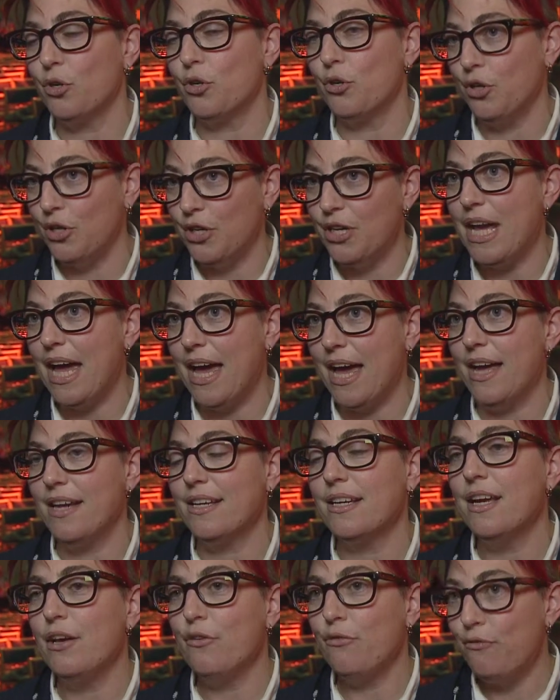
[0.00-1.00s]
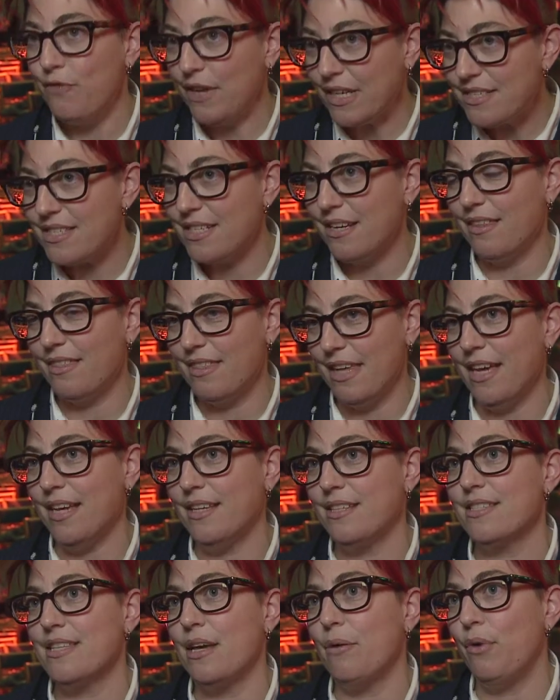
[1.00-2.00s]
We're good at fixing
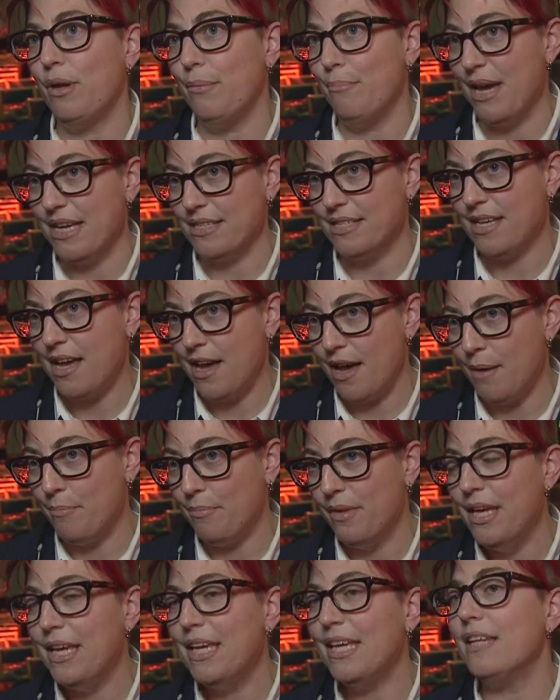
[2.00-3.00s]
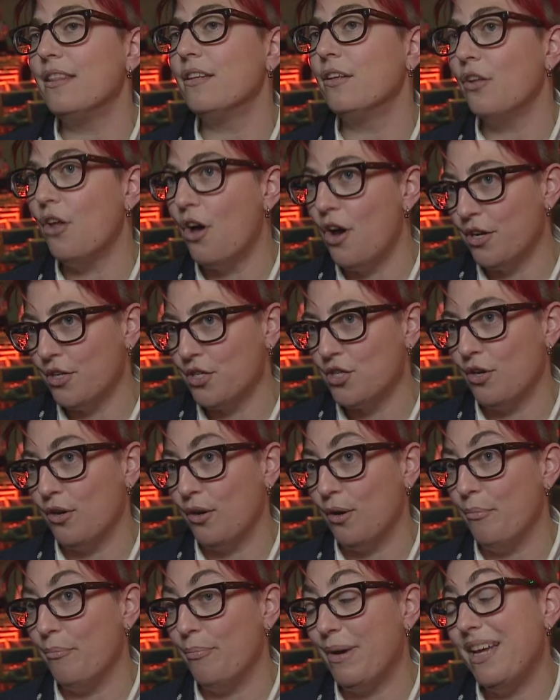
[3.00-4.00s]
things that we mess up in the long term.